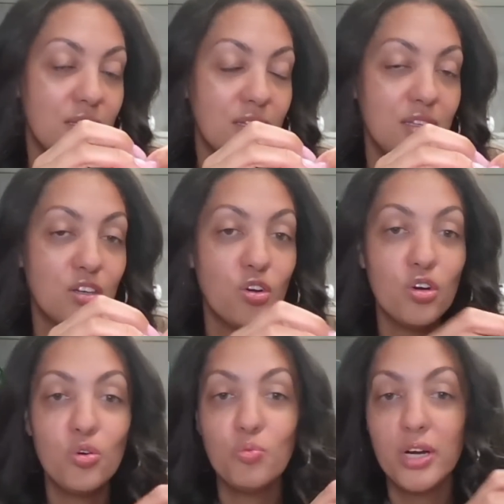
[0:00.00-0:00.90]
the girl
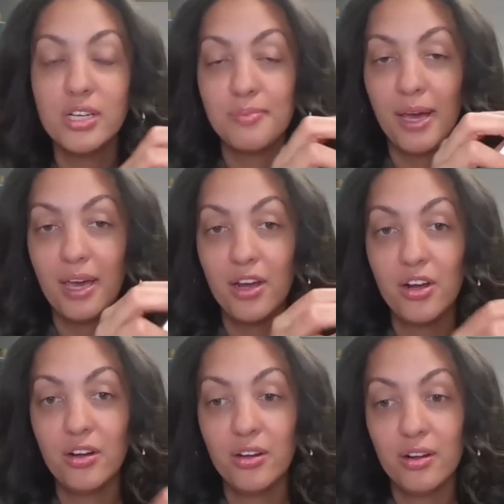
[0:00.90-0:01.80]
who braids my
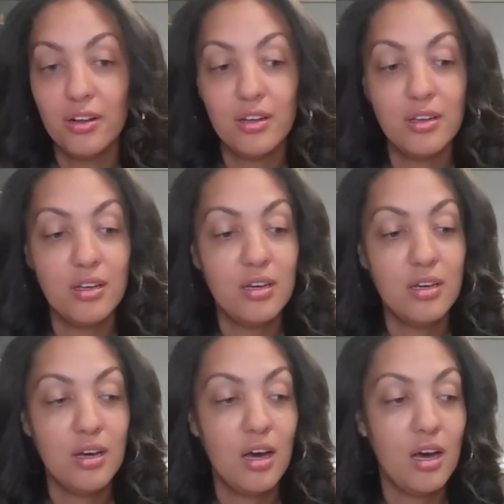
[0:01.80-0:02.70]
hair.
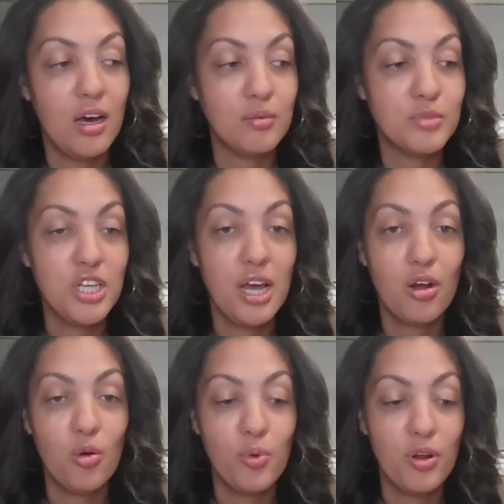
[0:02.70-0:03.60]
She had an
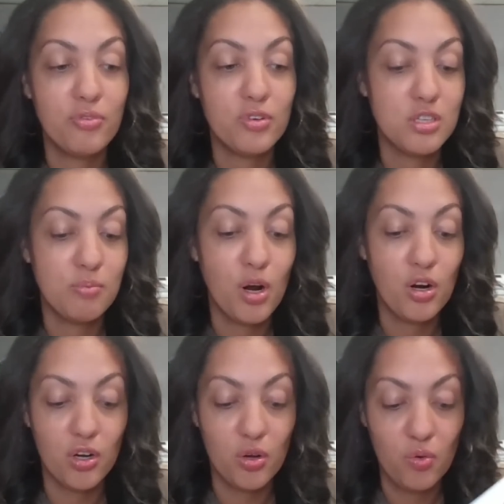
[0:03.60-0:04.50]
opening for
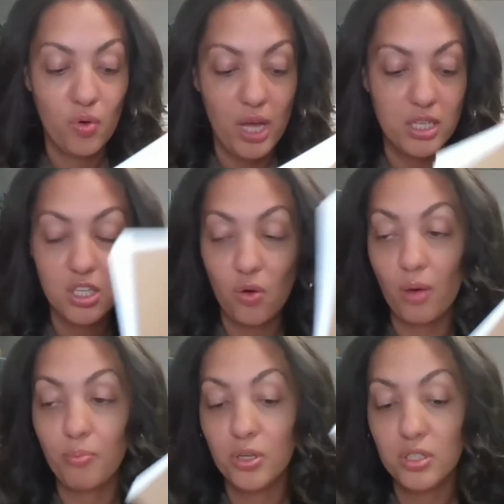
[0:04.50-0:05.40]
tomorrow. And so I
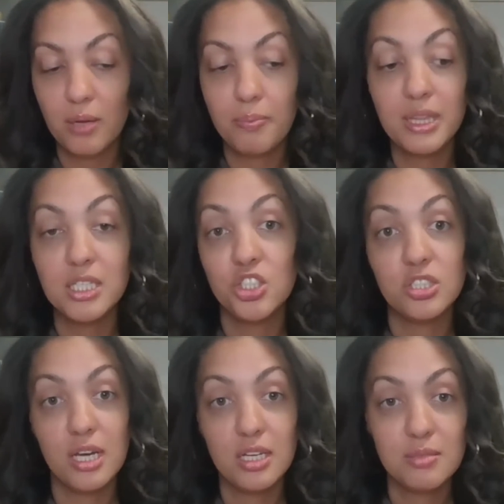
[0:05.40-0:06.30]
booked it, but then she
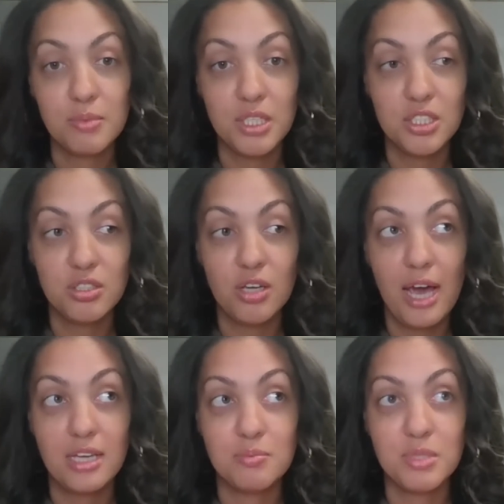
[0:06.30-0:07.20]
texted me and she
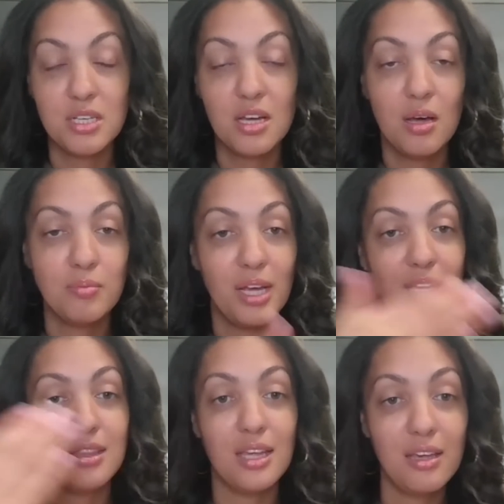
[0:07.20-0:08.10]
asked me to come like
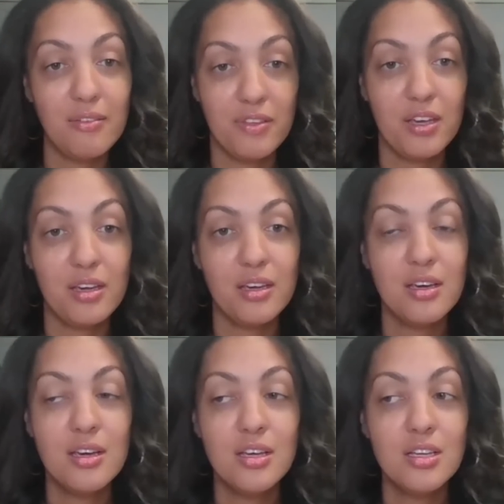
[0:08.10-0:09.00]
in the evening.
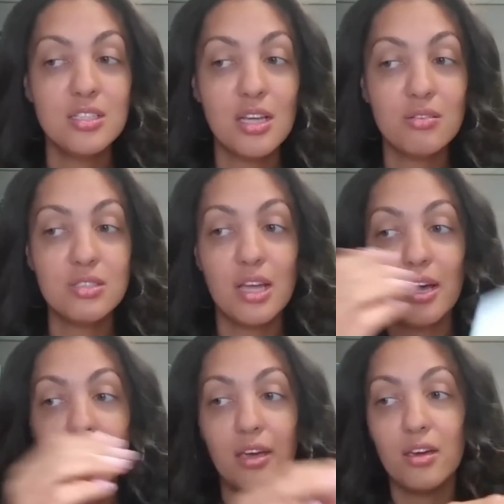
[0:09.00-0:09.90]
So I was
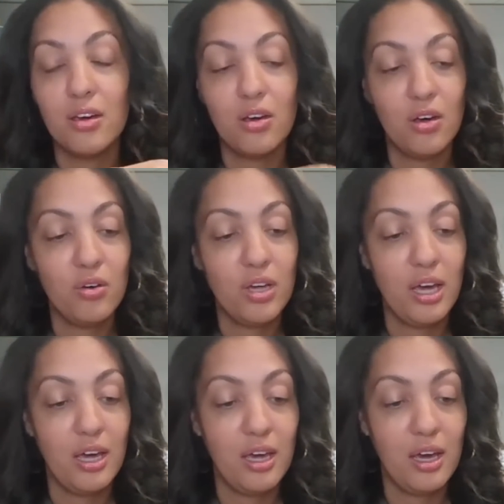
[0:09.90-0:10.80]
like,
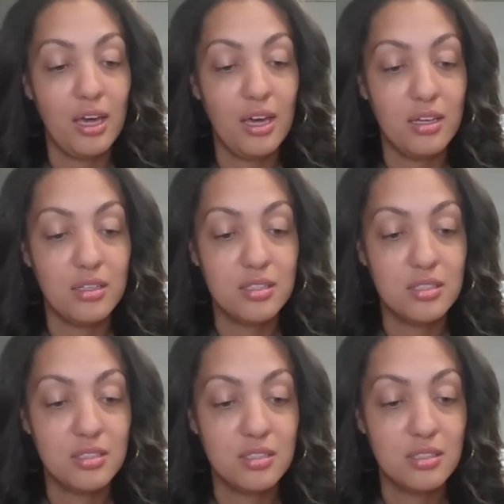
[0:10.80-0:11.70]
okay, I guess.